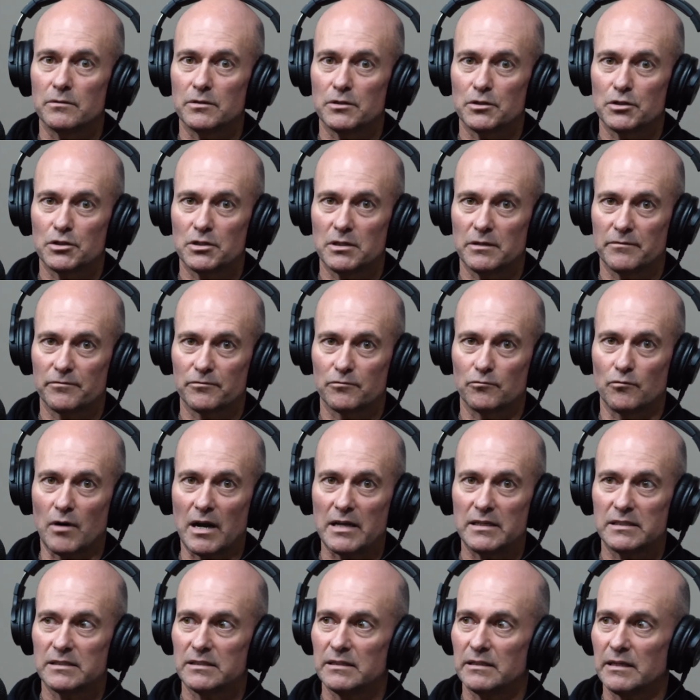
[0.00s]
shift
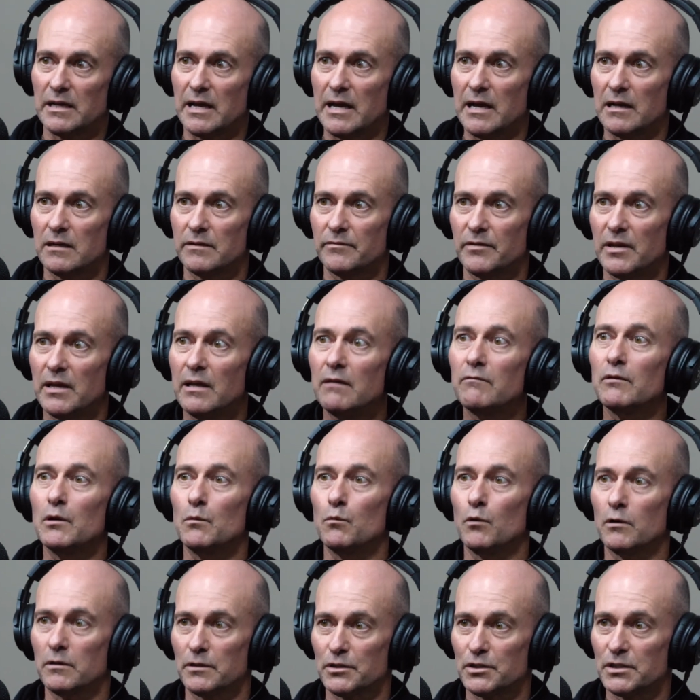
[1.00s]
racing out of here. We
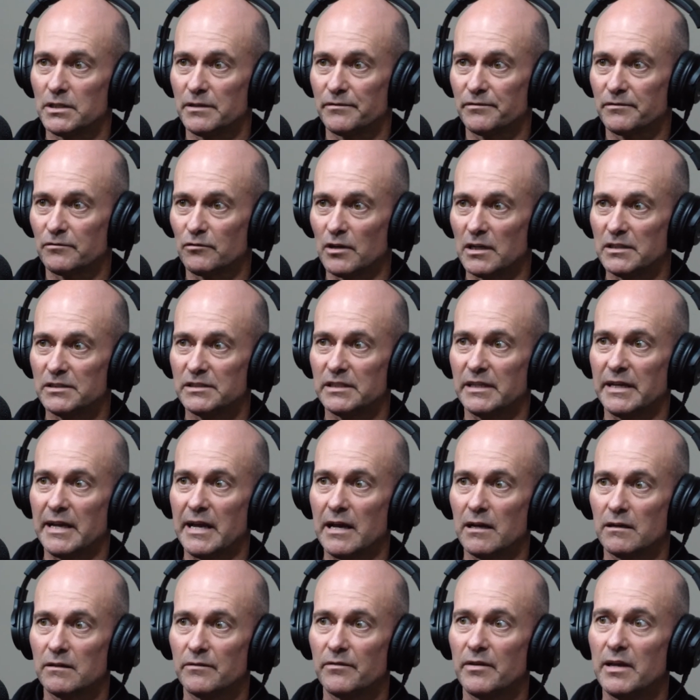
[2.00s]
want to shift racing
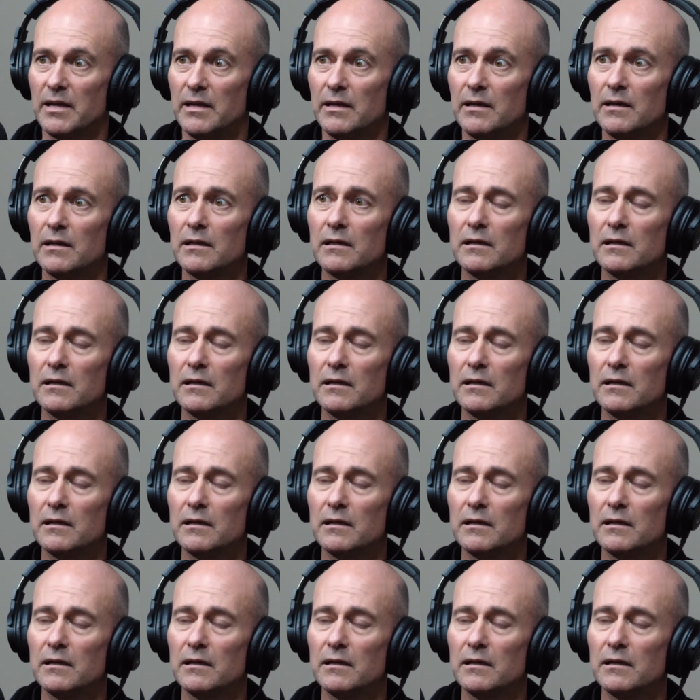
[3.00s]
out of here.